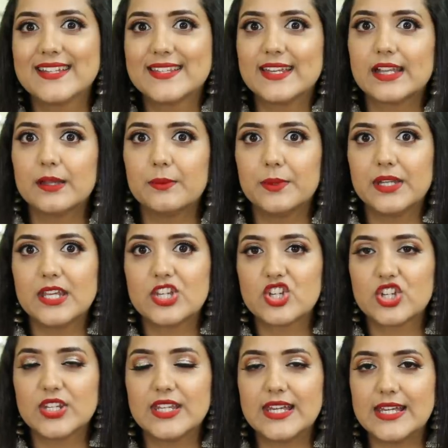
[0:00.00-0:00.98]
next
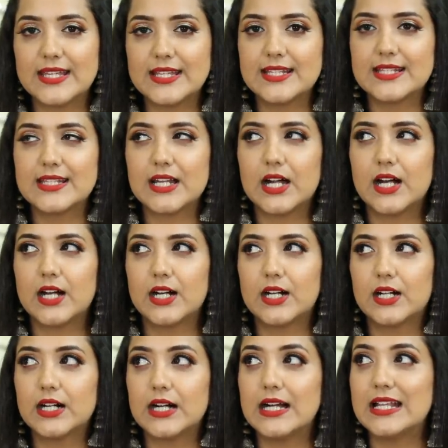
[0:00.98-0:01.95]
recommendation is
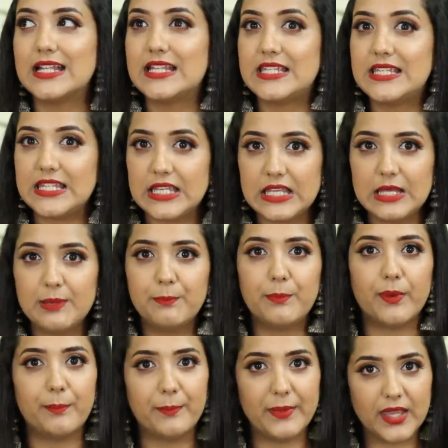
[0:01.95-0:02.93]
a
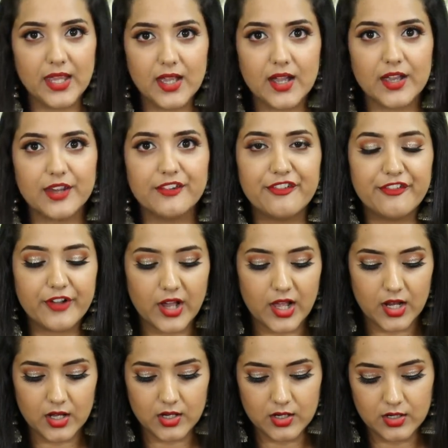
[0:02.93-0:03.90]
deep pink kind of
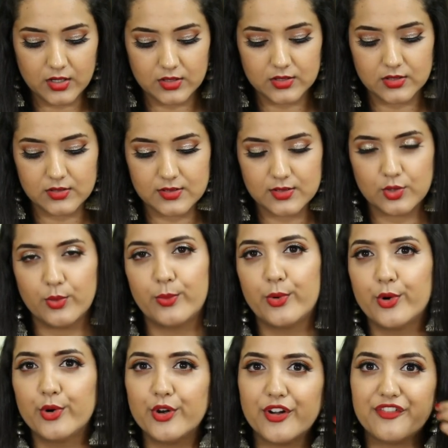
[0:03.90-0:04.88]
color, so
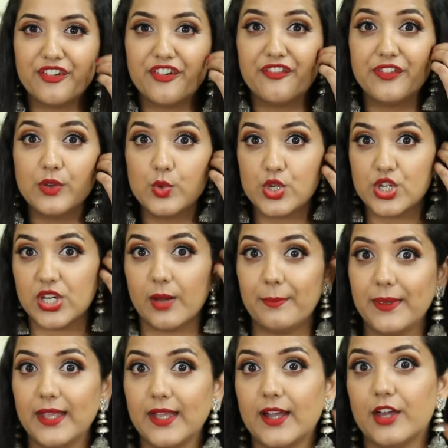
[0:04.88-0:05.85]
more of a
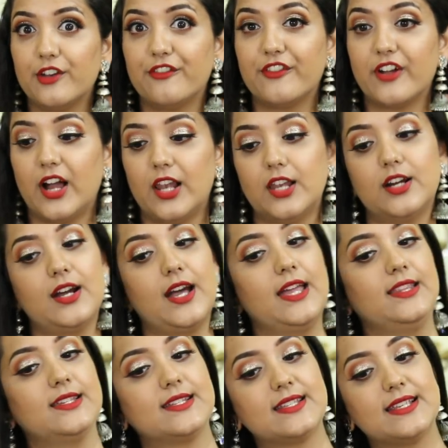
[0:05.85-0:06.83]
fuchsia pink kind of
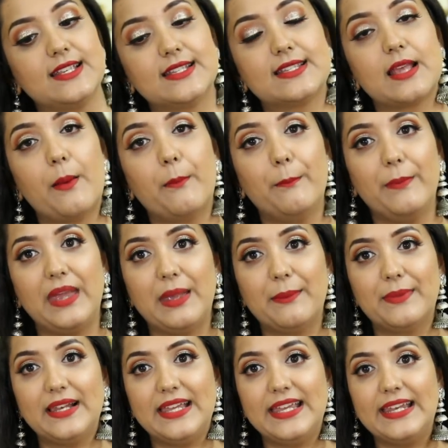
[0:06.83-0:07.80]
color, and this is
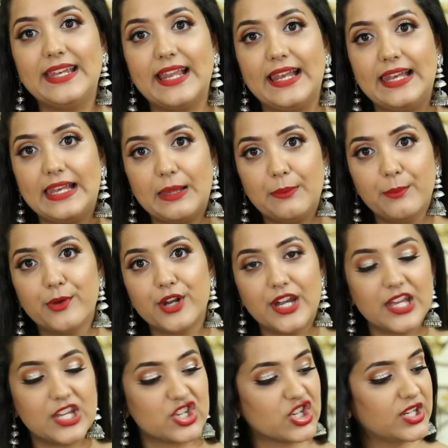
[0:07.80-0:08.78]
Maybelline Lip
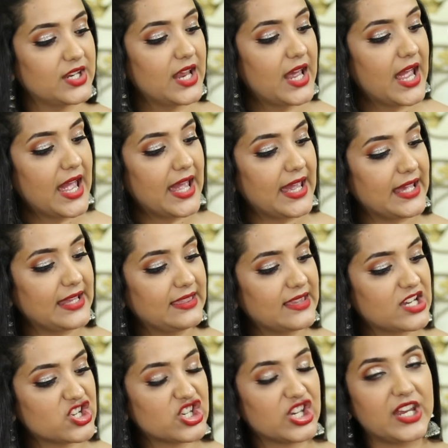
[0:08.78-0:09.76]
Gradation
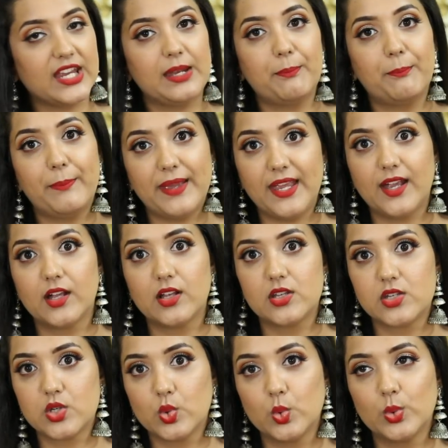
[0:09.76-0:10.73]
in the shade
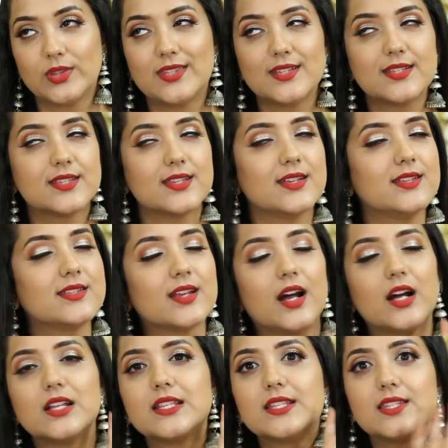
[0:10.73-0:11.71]
Pink 2. This
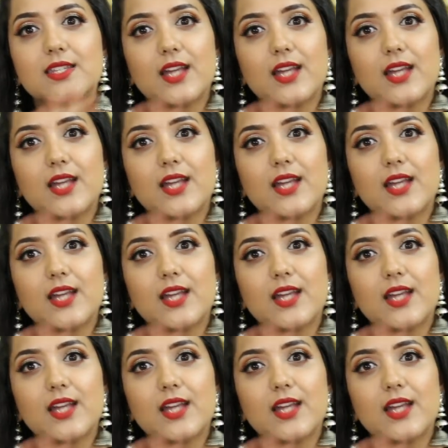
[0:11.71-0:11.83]
is a